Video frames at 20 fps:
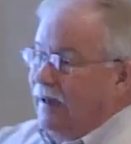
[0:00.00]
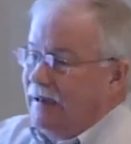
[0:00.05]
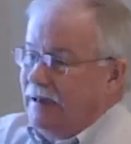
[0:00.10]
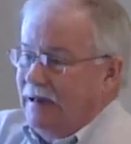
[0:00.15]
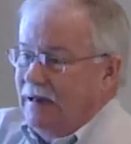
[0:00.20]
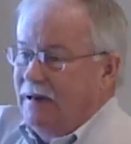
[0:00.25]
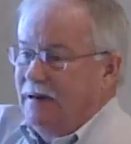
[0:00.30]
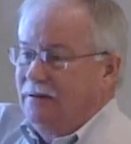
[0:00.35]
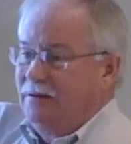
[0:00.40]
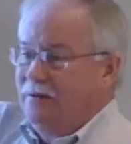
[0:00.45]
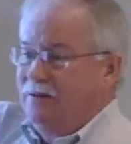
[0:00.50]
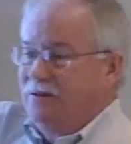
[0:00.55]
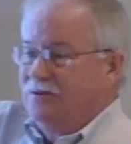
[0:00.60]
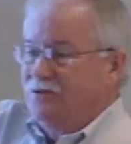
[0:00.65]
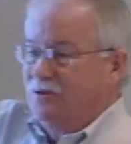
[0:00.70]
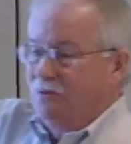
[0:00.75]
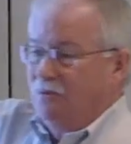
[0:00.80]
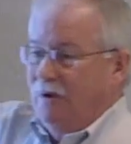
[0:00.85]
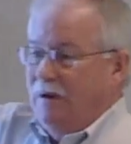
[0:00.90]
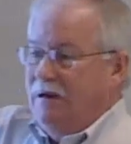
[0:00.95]
I get into
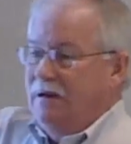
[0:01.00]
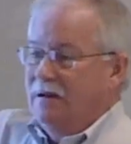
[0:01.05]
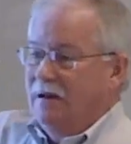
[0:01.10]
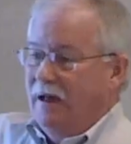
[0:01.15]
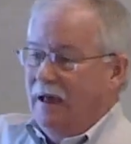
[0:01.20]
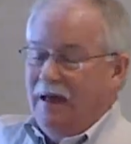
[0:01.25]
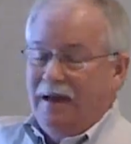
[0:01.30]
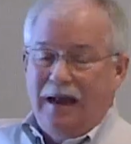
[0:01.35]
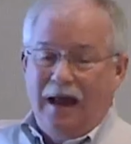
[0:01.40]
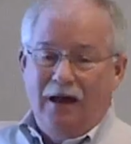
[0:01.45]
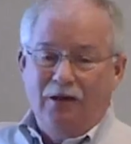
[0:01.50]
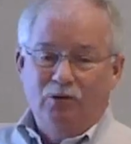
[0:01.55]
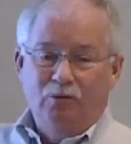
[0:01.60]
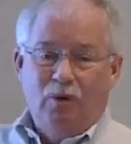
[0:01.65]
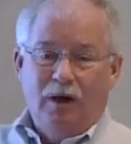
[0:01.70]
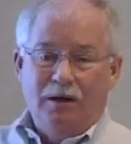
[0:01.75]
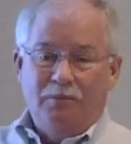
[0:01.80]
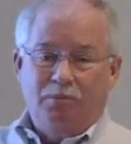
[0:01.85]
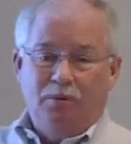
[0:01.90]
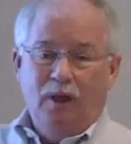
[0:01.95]
this arena and how
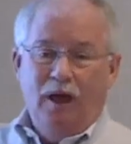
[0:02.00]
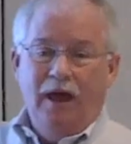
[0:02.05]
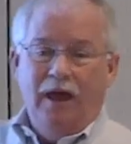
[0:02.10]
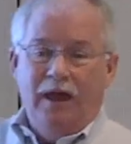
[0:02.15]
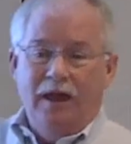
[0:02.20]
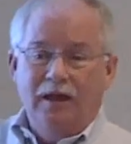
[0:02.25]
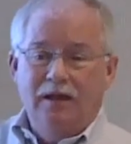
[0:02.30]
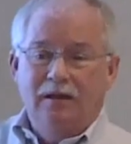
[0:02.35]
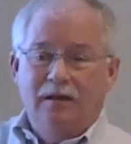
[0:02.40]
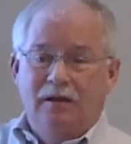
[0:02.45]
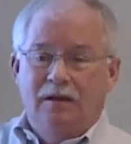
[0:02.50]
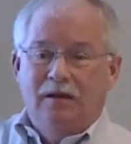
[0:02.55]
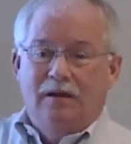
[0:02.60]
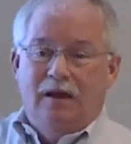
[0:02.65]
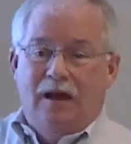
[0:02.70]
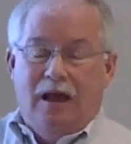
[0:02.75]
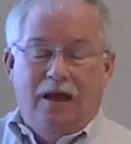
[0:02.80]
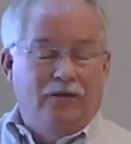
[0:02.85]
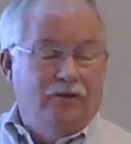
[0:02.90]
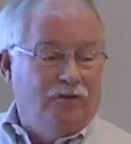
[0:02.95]
do I play?
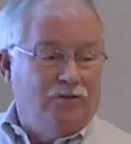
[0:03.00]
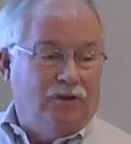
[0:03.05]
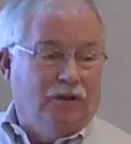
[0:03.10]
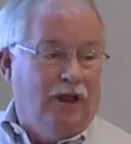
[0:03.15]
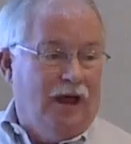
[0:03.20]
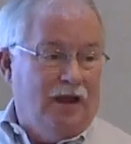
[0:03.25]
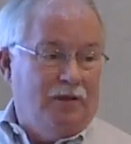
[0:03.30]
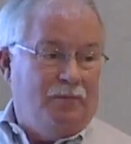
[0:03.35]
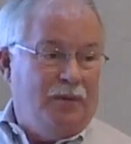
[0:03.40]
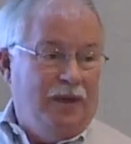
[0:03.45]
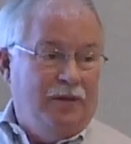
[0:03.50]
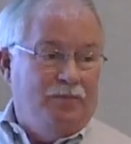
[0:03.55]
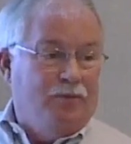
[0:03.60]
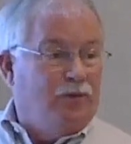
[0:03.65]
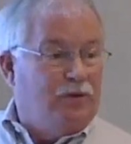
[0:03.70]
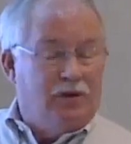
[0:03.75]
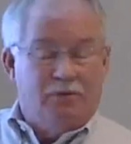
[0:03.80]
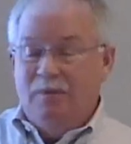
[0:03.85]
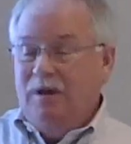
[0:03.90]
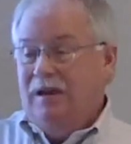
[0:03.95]
And there's a lot of
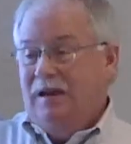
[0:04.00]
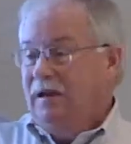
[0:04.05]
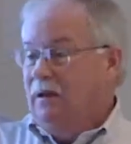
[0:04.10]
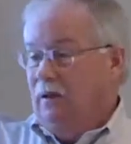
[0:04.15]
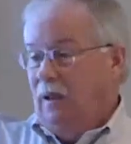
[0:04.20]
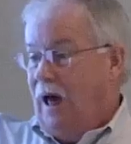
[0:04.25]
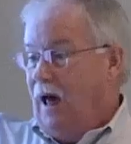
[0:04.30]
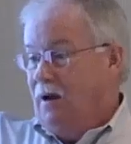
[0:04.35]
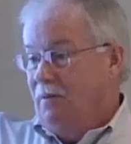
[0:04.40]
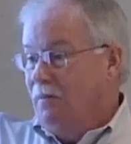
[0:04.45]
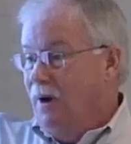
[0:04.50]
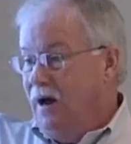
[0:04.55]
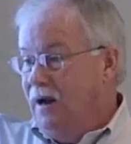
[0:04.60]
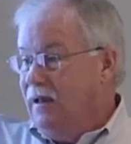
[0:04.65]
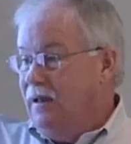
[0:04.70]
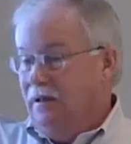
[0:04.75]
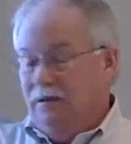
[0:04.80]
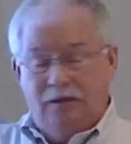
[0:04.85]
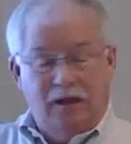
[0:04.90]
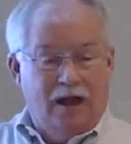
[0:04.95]
people committing a lot of
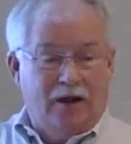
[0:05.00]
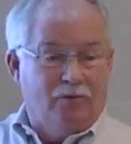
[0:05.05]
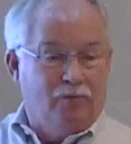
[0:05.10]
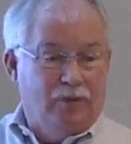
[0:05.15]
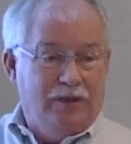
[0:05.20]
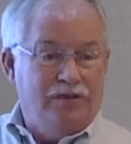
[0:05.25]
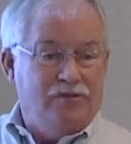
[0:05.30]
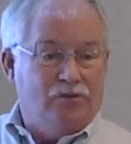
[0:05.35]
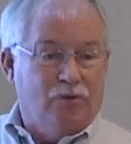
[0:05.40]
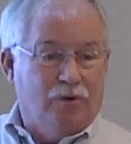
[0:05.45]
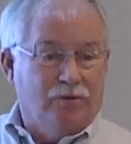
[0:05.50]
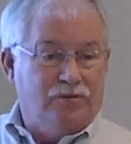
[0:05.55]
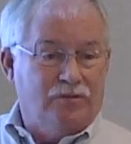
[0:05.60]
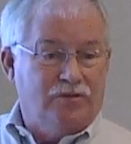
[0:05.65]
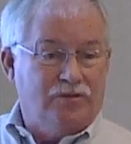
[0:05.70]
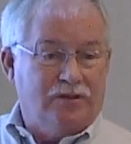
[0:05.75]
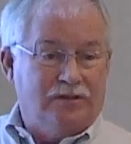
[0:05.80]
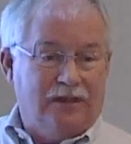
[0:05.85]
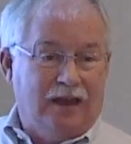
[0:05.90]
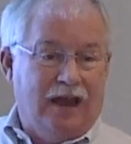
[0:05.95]
money and a lot of
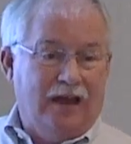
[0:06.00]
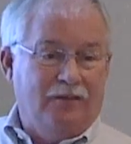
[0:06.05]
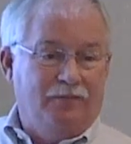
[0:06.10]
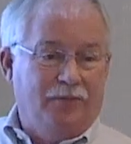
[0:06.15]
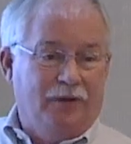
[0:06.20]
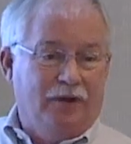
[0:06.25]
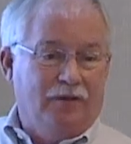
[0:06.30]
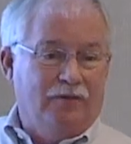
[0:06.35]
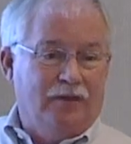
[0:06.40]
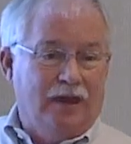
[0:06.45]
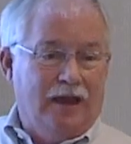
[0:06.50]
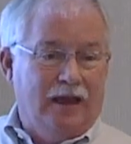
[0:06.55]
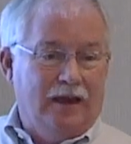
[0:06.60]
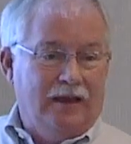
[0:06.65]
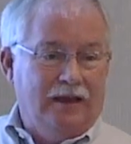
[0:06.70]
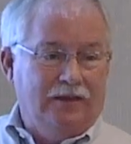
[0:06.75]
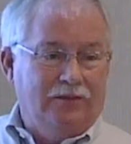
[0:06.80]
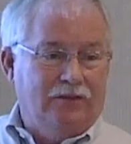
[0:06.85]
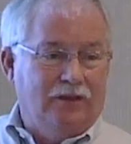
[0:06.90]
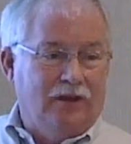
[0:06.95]
resources because they got
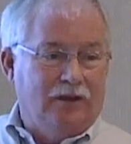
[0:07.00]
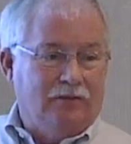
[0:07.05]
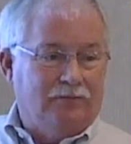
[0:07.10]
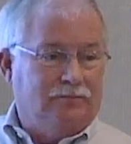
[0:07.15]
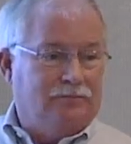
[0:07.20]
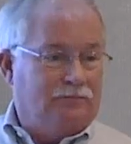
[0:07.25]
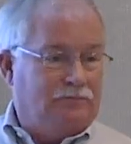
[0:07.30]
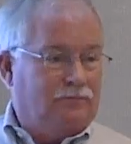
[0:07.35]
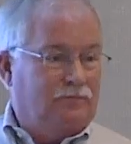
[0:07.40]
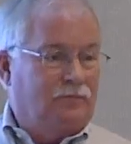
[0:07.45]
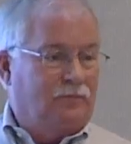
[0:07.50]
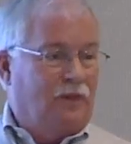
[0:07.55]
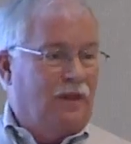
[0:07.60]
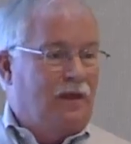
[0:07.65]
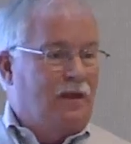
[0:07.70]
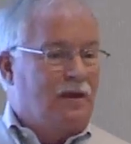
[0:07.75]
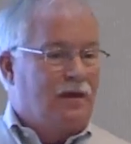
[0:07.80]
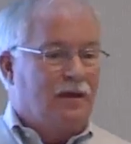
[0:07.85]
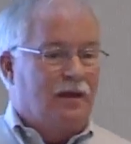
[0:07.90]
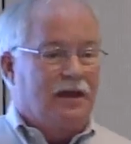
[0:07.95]
to get there.
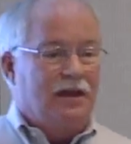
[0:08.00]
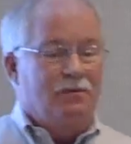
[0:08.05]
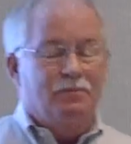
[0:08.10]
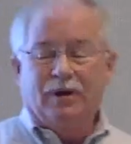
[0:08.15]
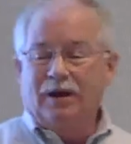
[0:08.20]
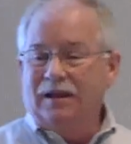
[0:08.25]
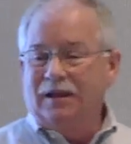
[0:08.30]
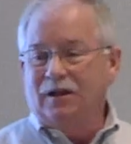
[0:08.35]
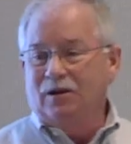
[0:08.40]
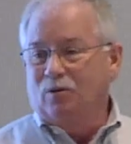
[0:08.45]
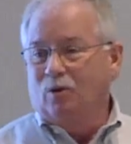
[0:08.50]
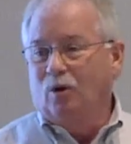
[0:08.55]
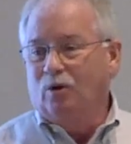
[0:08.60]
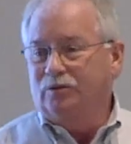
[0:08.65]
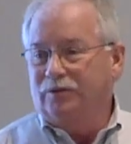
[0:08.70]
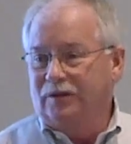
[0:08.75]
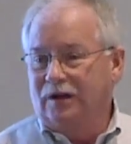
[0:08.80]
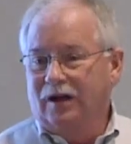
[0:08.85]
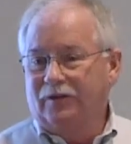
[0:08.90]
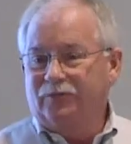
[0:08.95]
Anybody here
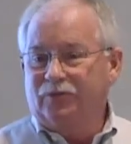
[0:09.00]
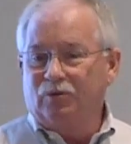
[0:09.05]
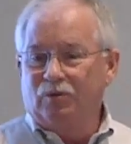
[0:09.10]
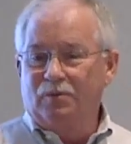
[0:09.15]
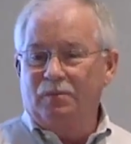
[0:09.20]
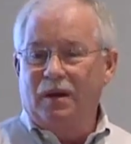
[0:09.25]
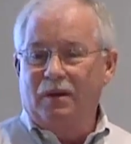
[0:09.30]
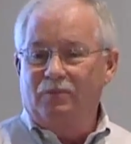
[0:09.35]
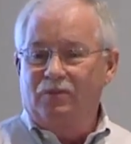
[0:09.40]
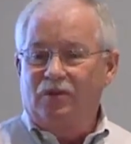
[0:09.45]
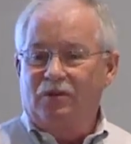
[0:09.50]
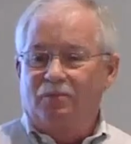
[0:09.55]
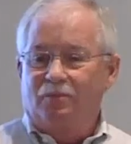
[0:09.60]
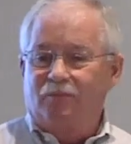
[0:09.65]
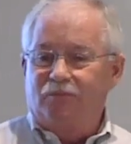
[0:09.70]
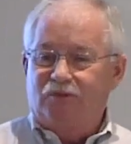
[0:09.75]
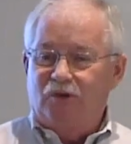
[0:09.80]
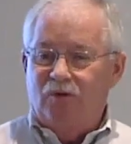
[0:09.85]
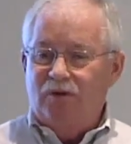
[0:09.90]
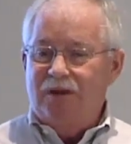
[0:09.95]
old enough to remember the
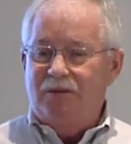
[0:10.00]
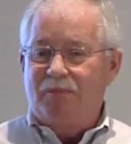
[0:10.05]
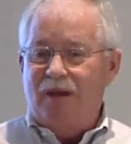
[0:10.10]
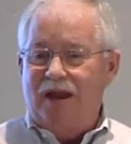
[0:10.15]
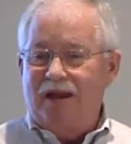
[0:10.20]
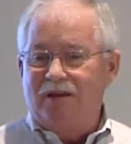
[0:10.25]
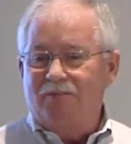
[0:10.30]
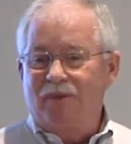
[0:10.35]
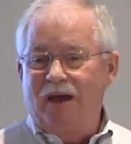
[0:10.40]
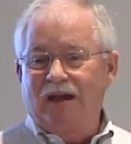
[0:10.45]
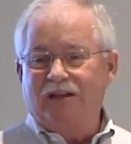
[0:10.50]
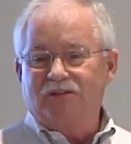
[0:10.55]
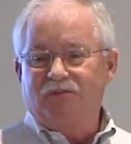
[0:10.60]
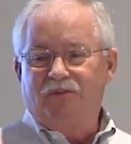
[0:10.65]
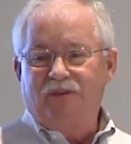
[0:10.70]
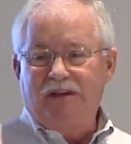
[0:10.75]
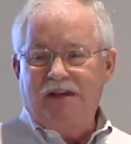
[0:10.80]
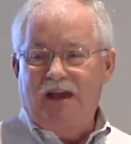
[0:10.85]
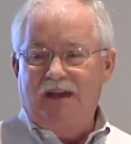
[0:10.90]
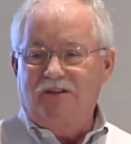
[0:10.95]
Sony Betamax
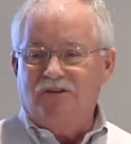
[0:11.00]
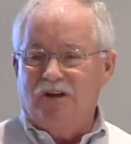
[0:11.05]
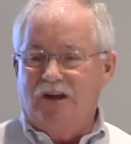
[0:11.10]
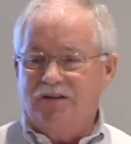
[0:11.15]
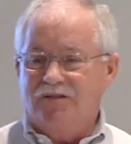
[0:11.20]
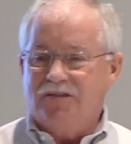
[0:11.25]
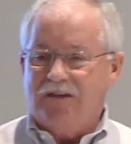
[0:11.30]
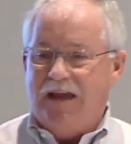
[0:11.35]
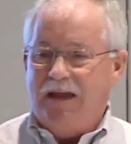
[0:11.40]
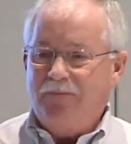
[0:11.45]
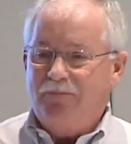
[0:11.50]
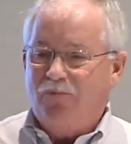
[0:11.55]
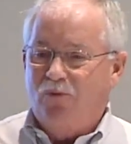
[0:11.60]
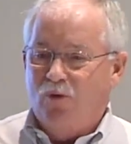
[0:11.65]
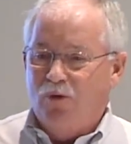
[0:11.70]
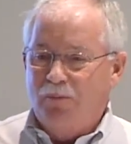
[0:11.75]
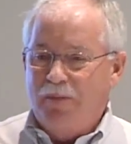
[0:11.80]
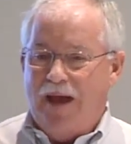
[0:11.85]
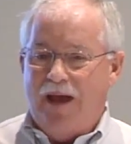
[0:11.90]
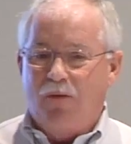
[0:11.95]
VHS tape
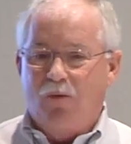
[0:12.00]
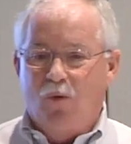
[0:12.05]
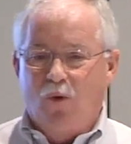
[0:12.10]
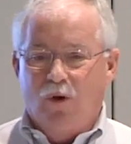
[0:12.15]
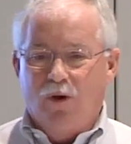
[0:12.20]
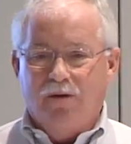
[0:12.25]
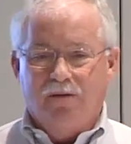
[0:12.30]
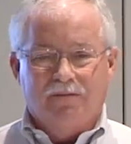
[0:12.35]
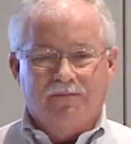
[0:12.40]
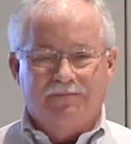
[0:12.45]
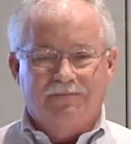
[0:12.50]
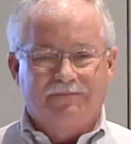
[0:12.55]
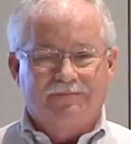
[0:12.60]
format war?